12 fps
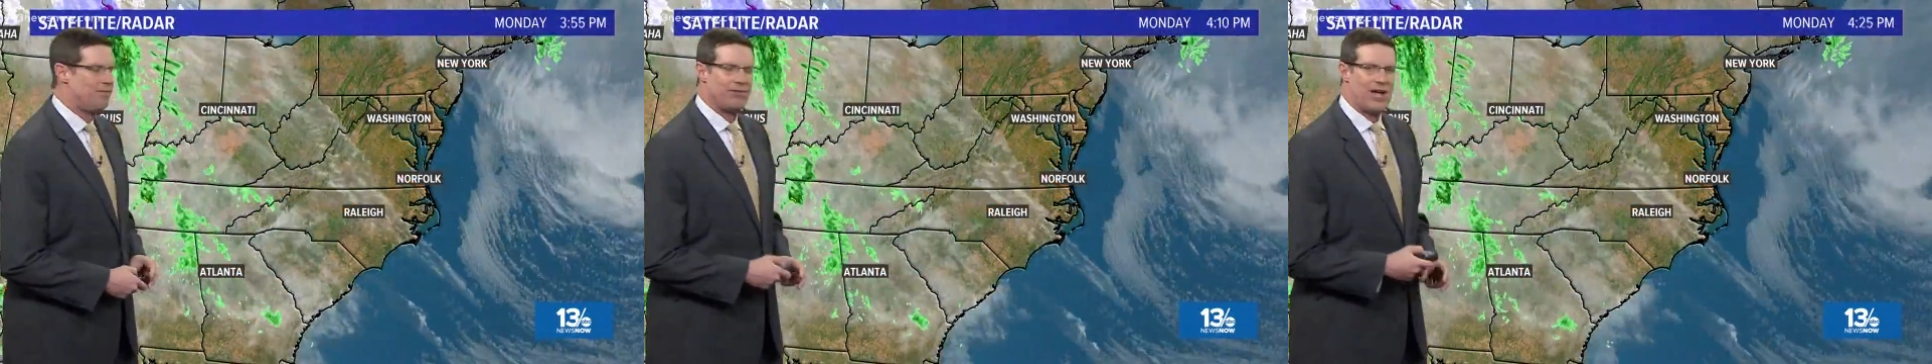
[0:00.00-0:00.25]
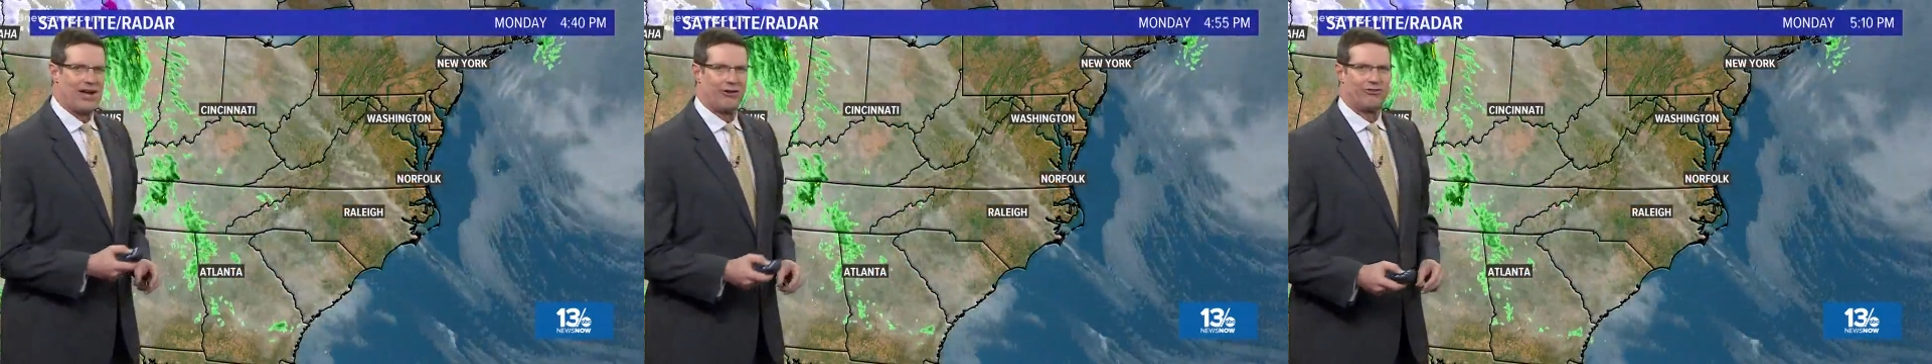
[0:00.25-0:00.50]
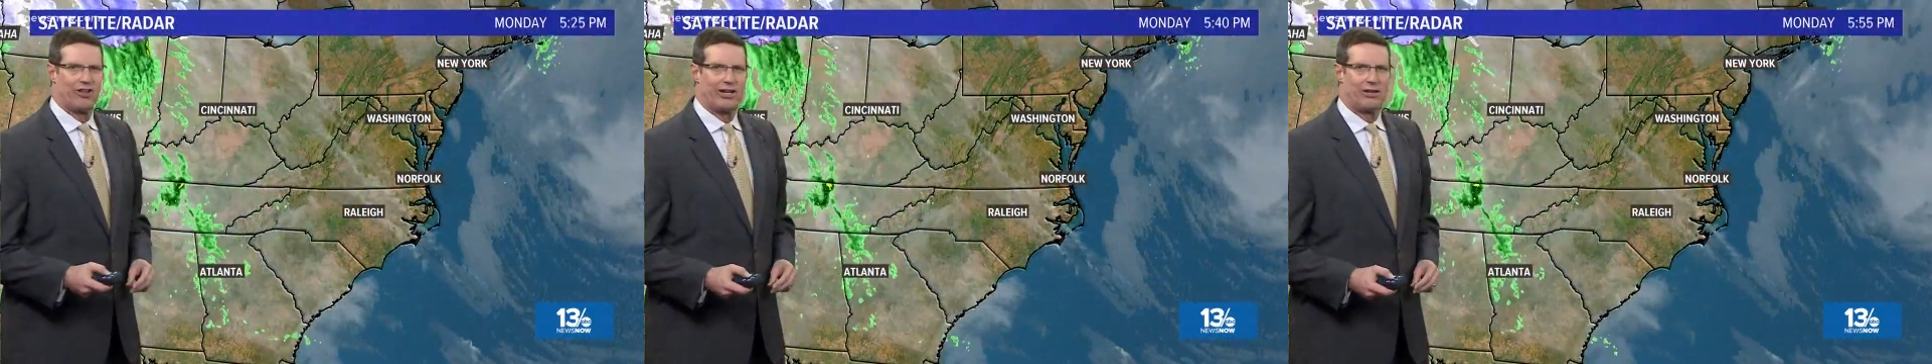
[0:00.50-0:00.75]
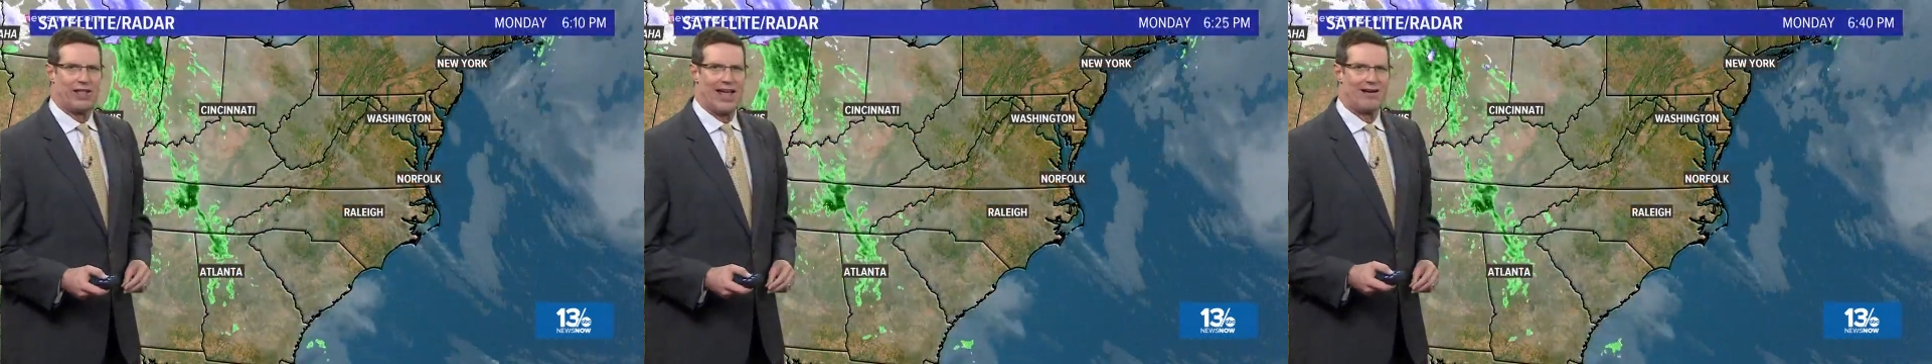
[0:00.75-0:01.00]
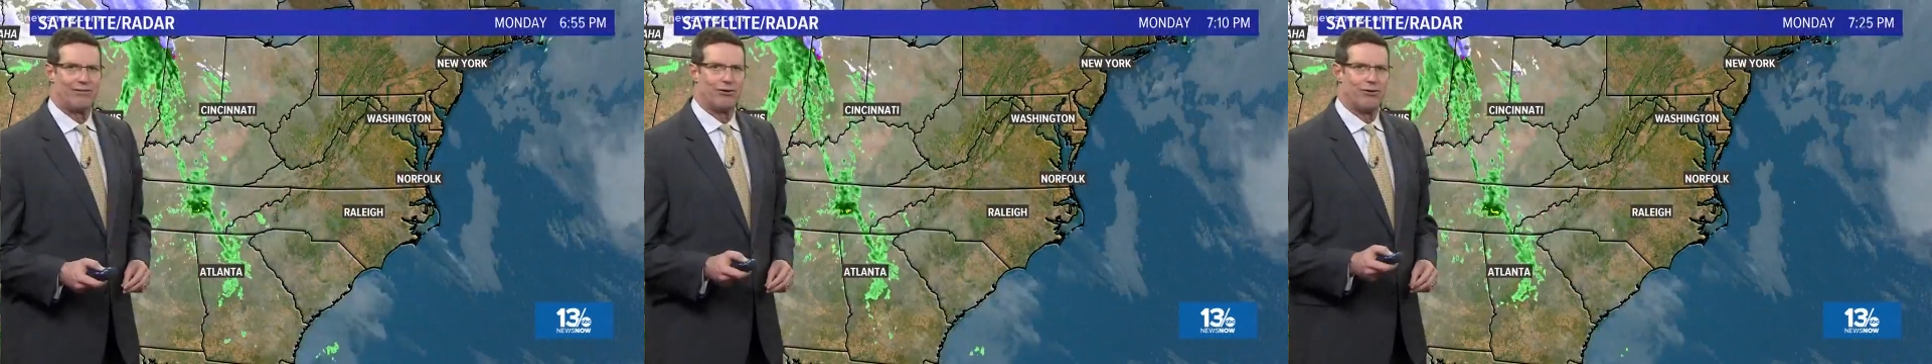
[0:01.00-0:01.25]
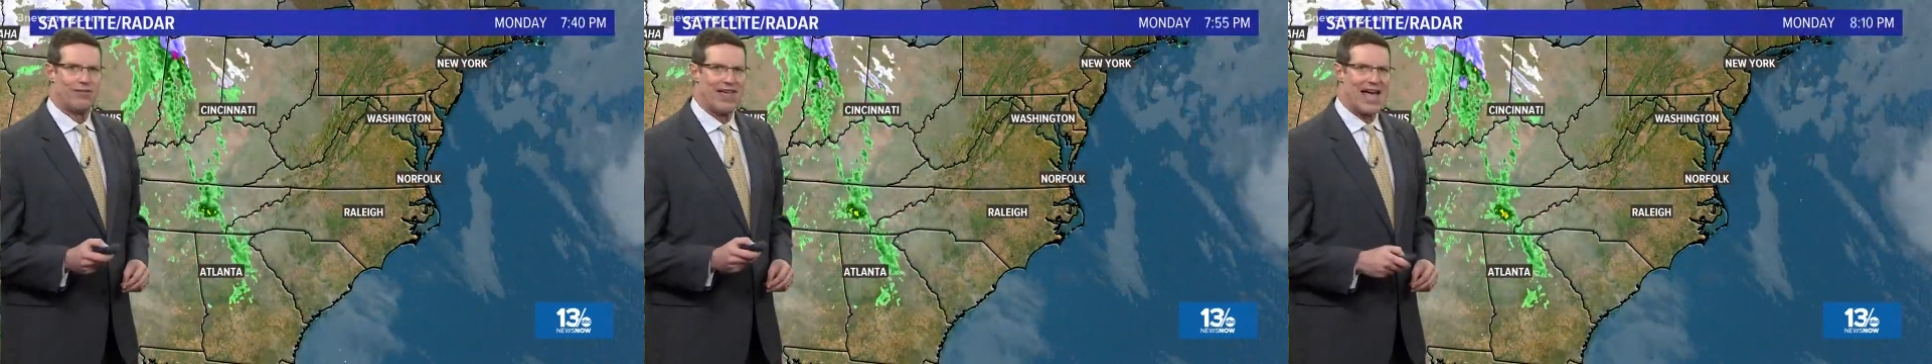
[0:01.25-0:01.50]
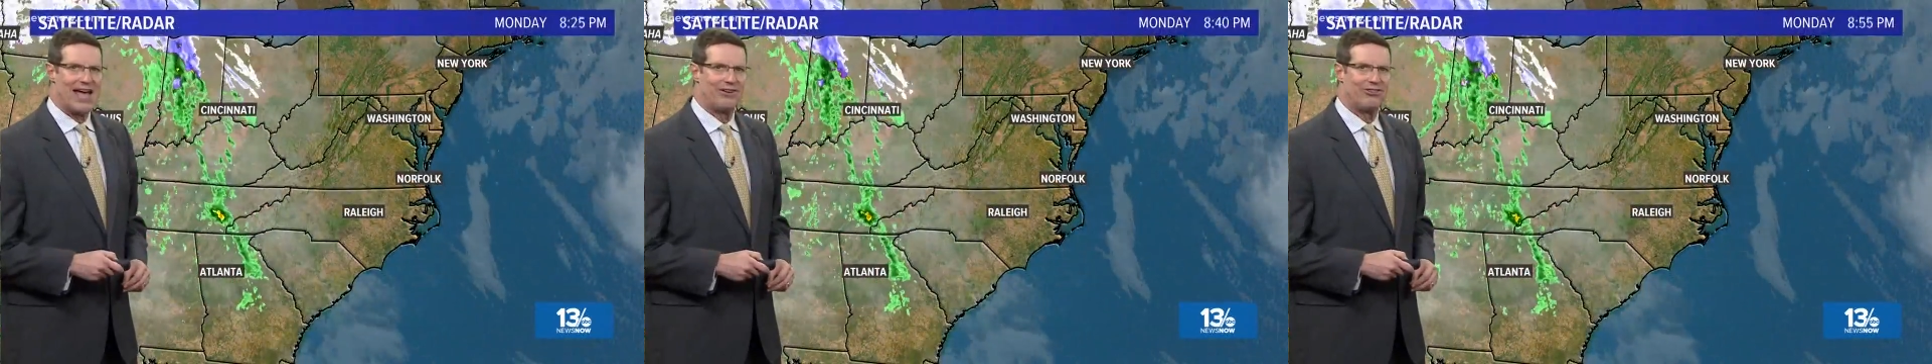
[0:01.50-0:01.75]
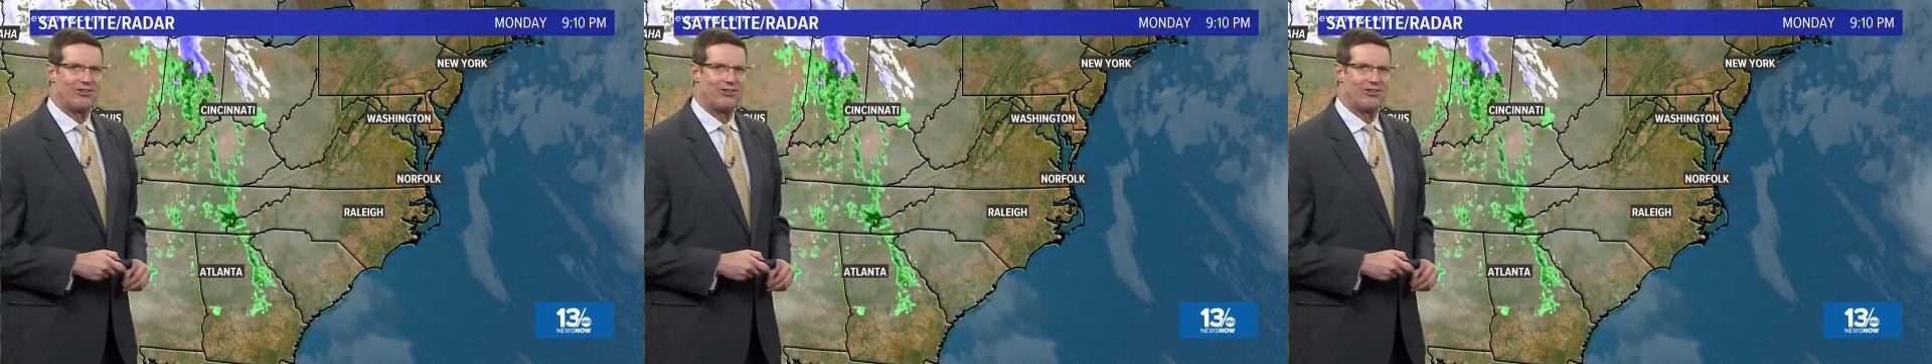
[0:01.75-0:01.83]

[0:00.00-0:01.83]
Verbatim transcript: tidal cycle after that.